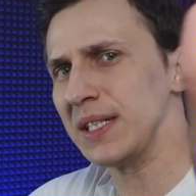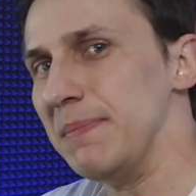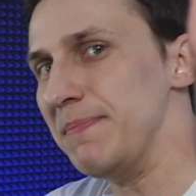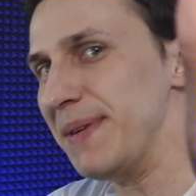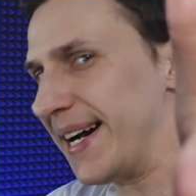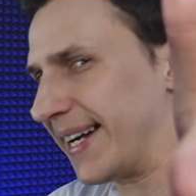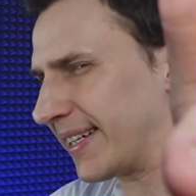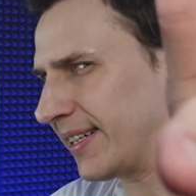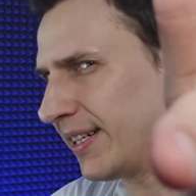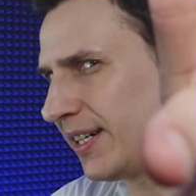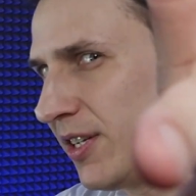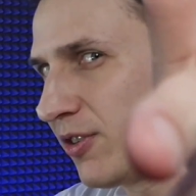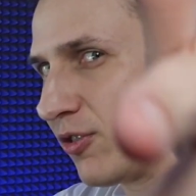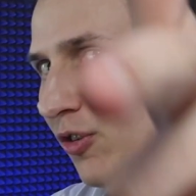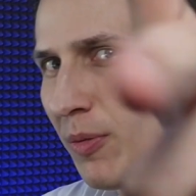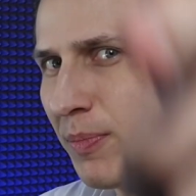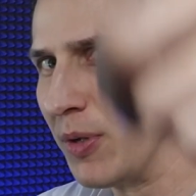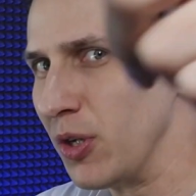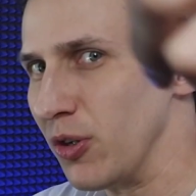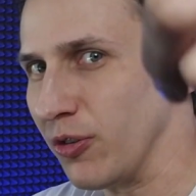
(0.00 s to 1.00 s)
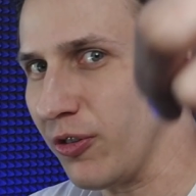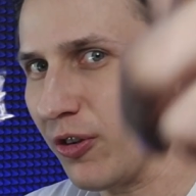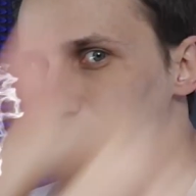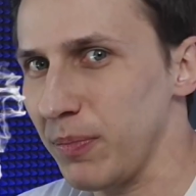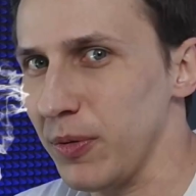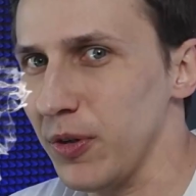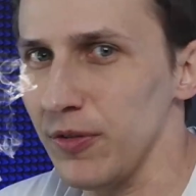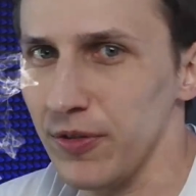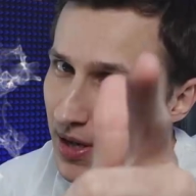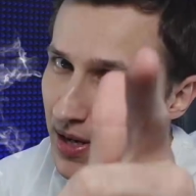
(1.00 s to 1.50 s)
back to Music
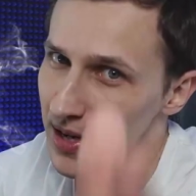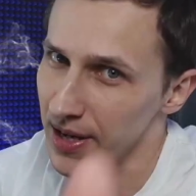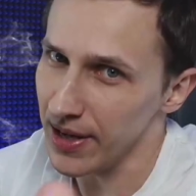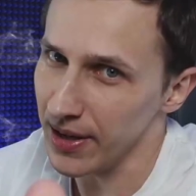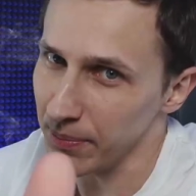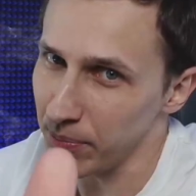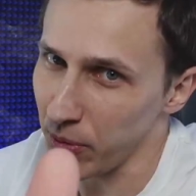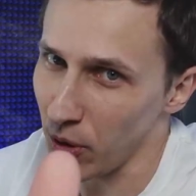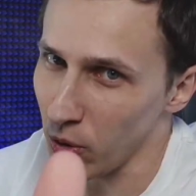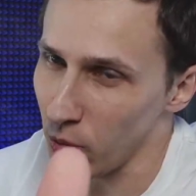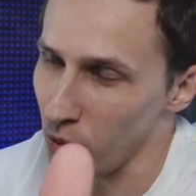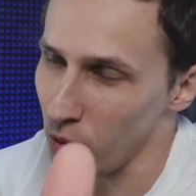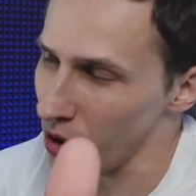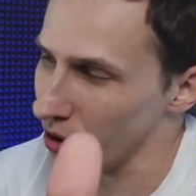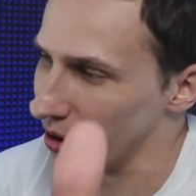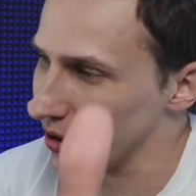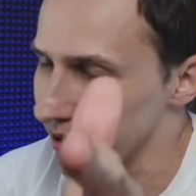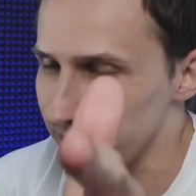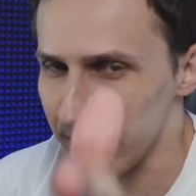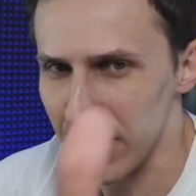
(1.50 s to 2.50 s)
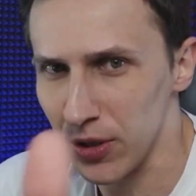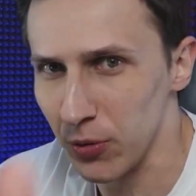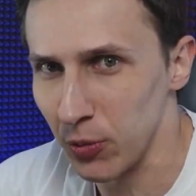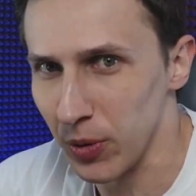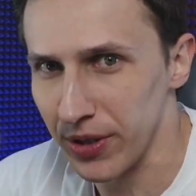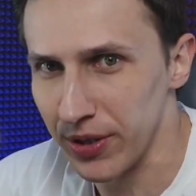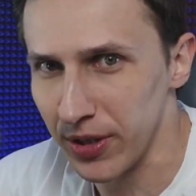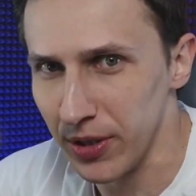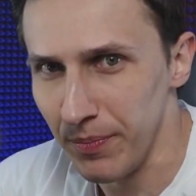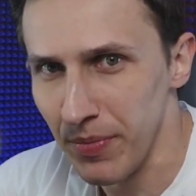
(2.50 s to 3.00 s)
Pervs, and Paul Wallen is here
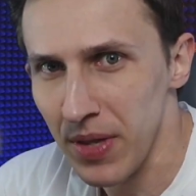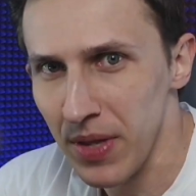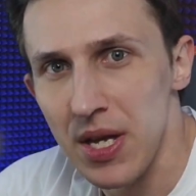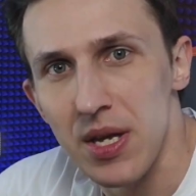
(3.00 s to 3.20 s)
with you.